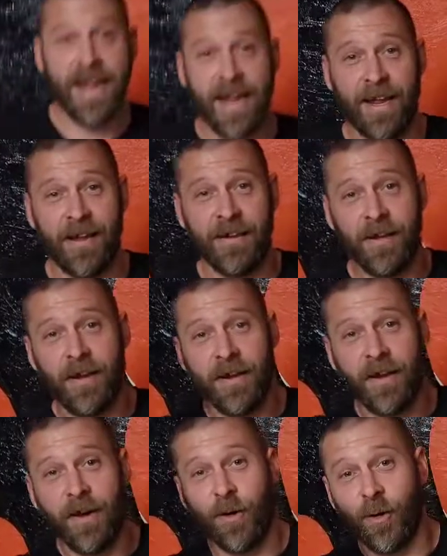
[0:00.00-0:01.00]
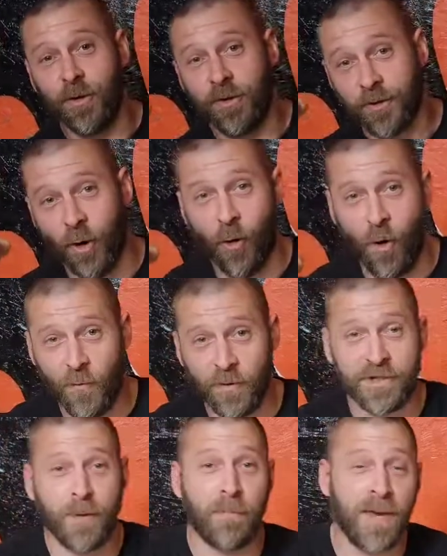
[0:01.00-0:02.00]
And go
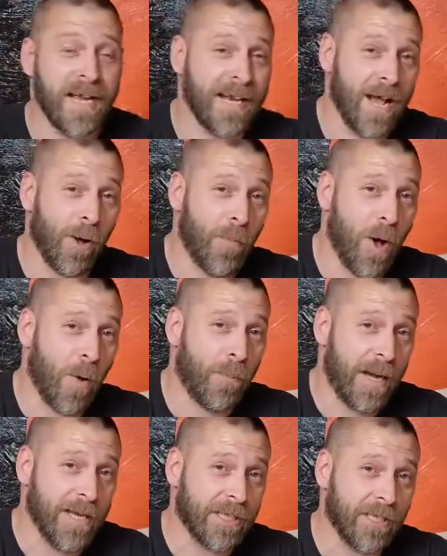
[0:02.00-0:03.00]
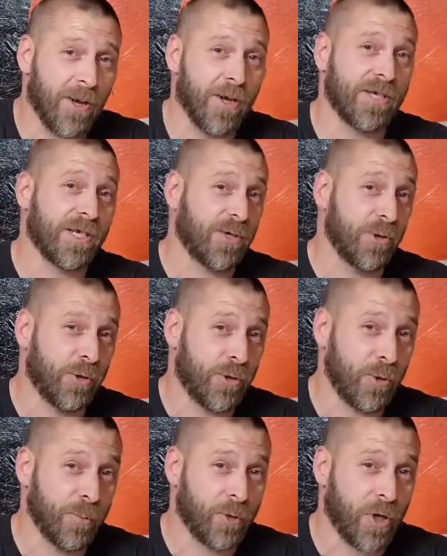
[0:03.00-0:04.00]
over to P&L Ball Python's
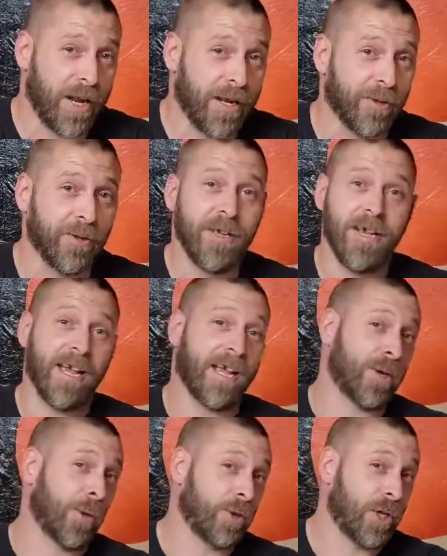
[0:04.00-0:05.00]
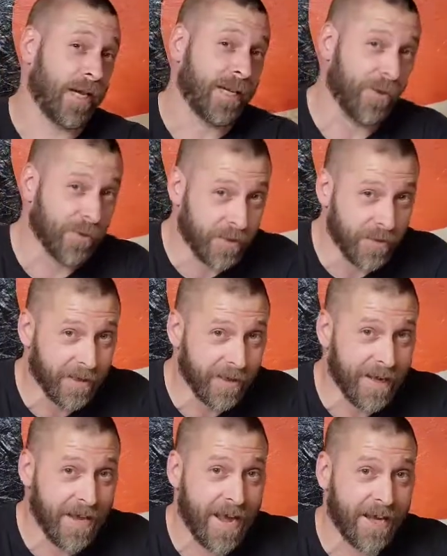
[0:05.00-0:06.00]
YouTube channel and go check out
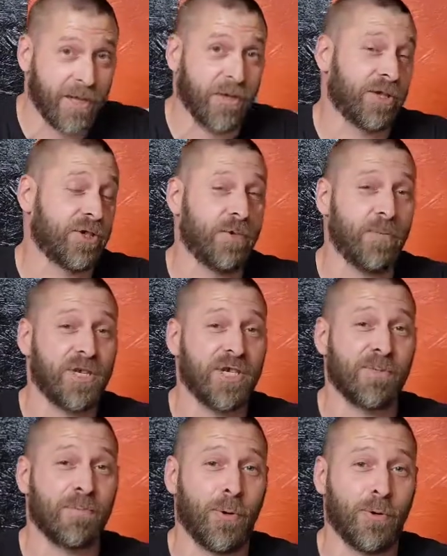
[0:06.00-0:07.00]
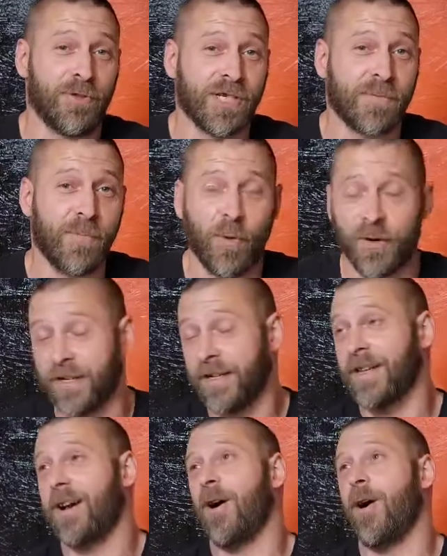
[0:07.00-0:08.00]
the egg clutch that we just pulled this
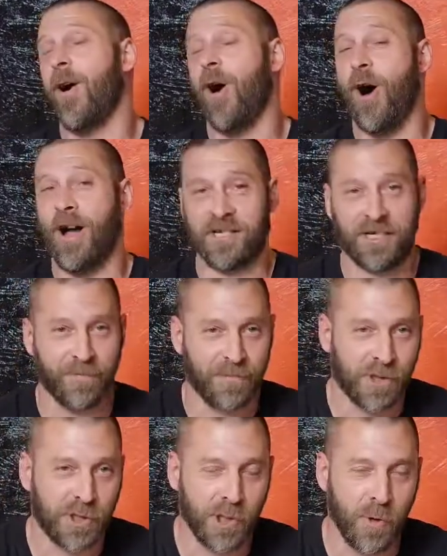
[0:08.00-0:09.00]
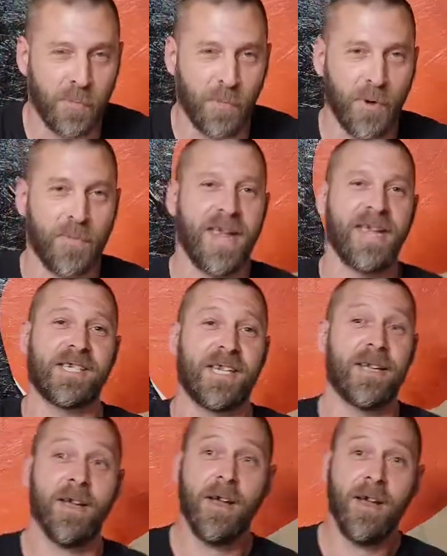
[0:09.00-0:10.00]
morning. Awesome. Super
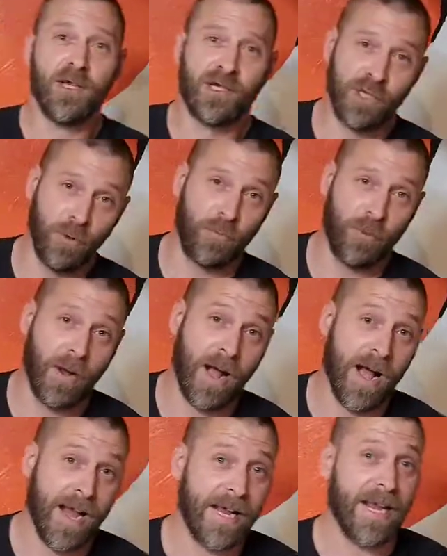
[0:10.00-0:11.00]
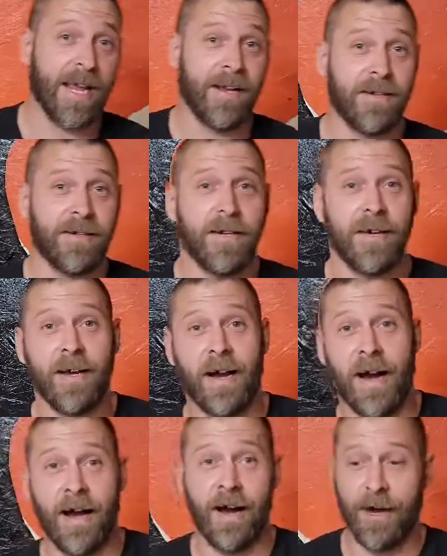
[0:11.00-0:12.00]
amazing. Super high end.
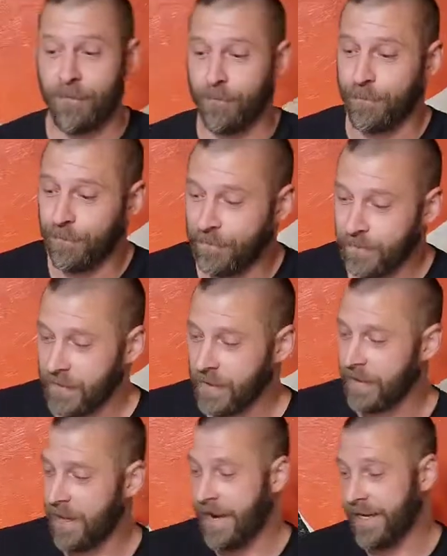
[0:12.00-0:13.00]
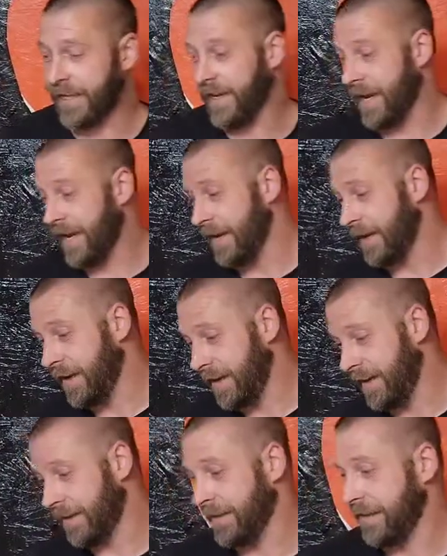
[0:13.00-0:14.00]
Um, I mean,
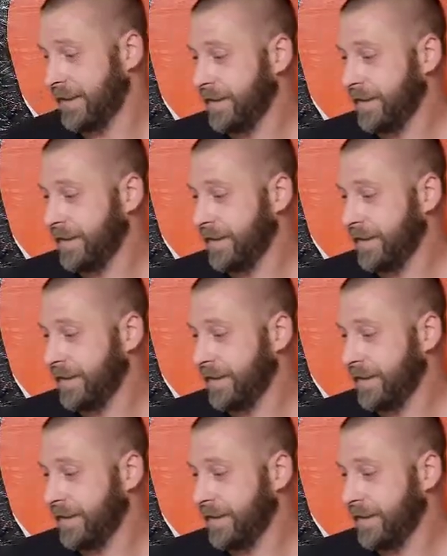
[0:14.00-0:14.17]
uh,